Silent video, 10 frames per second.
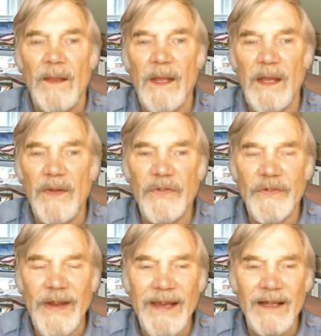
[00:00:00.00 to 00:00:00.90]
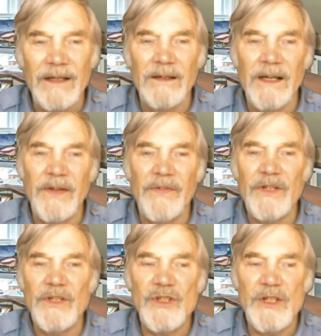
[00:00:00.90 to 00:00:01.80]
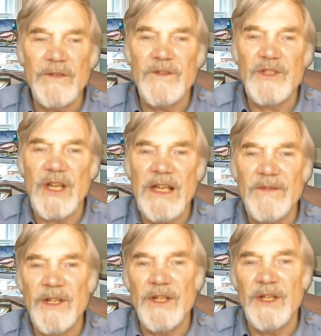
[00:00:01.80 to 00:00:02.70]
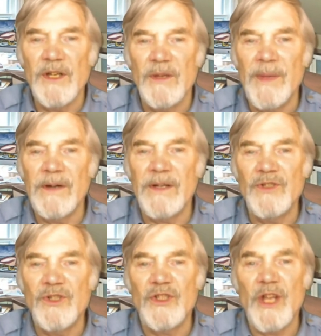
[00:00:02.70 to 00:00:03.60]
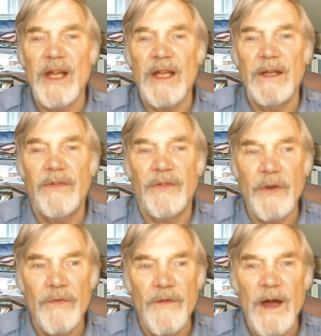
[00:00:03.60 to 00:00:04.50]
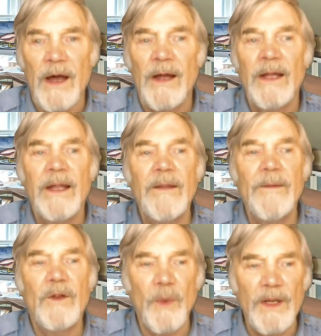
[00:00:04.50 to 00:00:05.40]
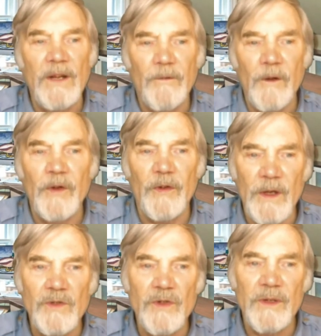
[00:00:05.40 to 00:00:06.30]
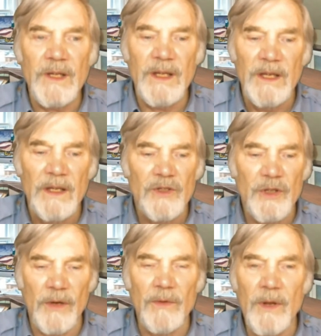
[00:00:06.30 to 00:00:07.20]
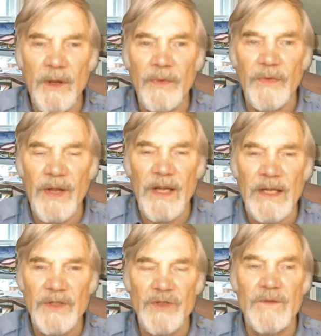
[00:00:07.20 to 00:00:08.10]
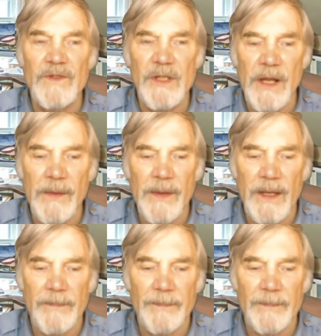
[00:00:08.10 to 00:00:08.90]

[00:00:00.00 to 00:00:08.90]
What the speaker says: The secularizing shifts evident in American society so far in the 21st century show no signs of slowing.